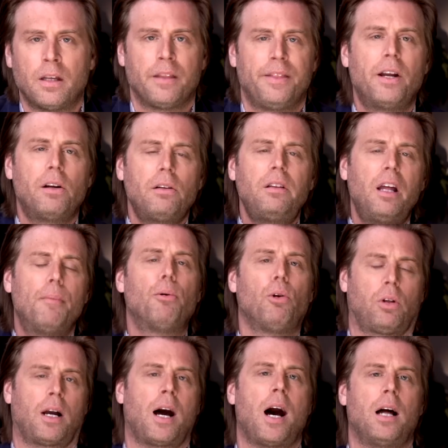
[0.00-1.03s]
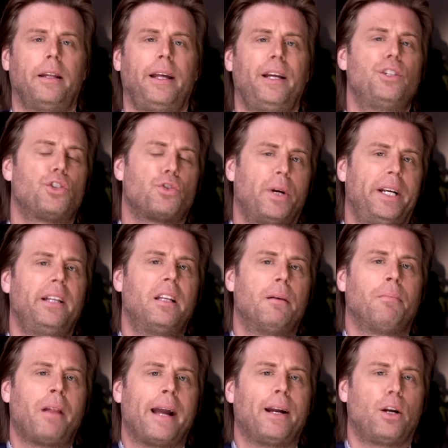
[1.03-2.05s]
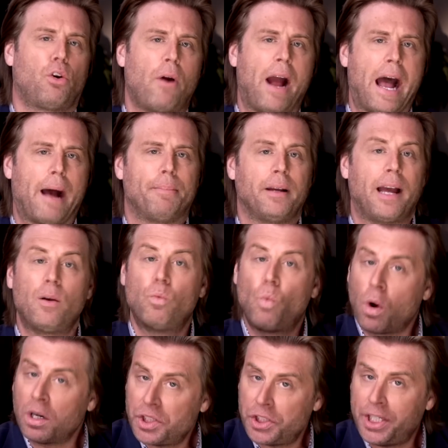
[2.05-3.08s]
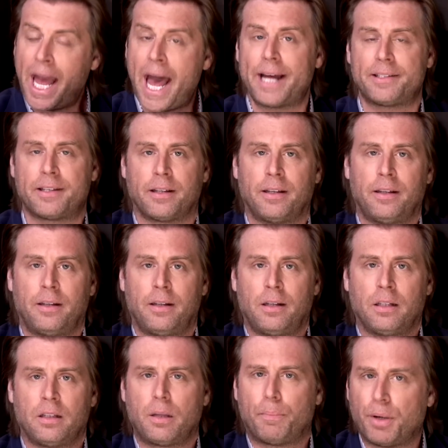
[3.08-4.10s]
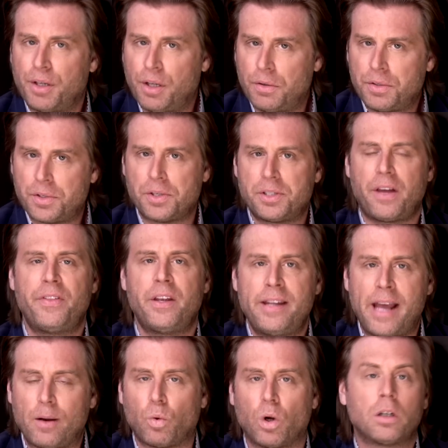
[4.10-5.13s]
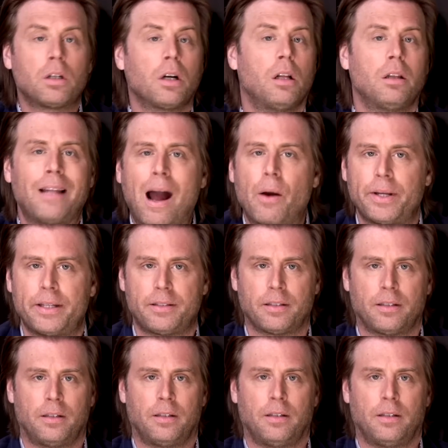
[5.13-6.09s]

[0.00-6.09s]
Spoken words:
Their liberal colleagues treated them like crap, and worse yet, the producers and the network allowed it.